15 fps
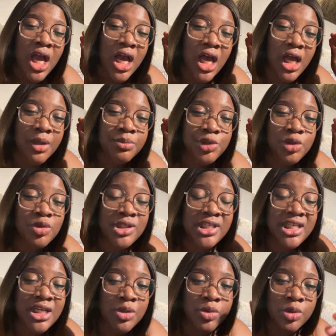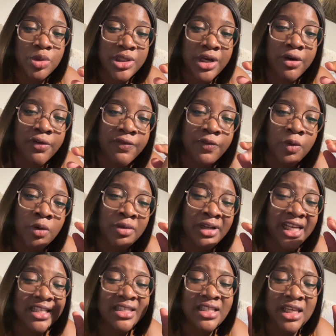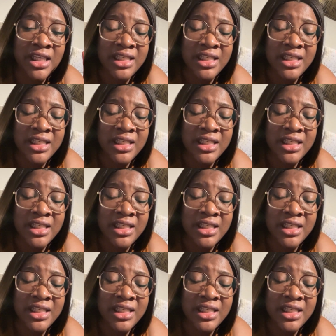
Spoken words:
You could see a hotel for, let's say,